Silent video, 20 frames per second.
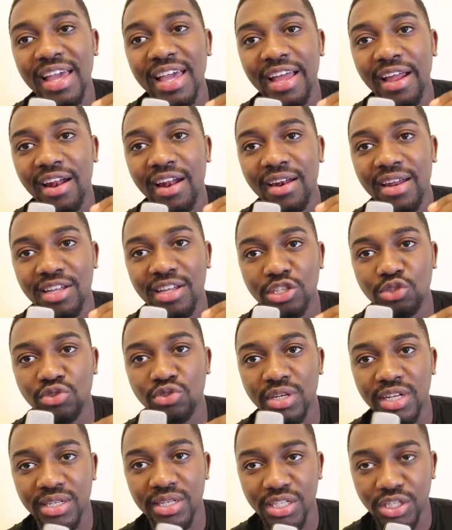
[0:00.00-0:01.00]
it
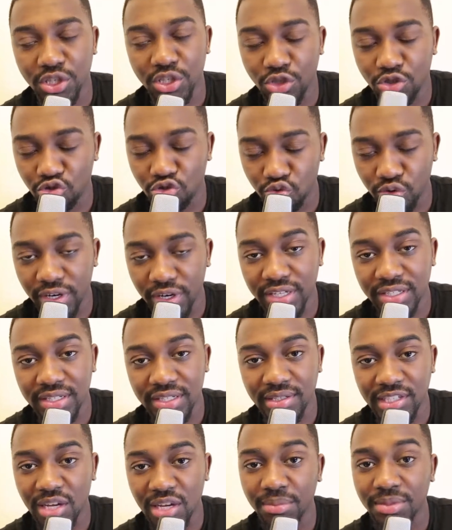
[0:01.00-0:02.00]
literally destroys the
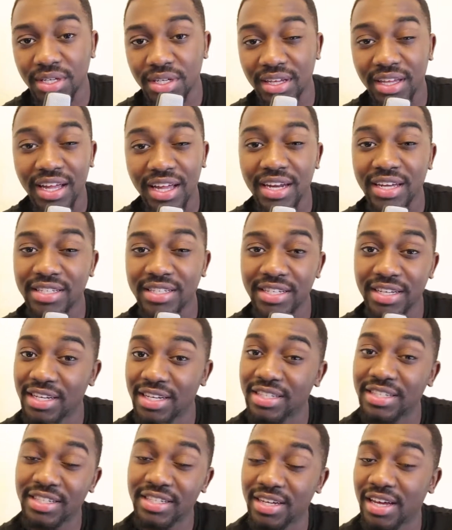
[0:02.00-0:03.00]
Samsung Galaxy
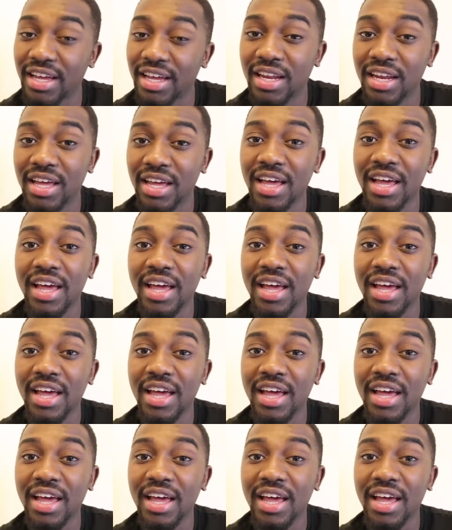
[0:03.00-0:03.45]
S9.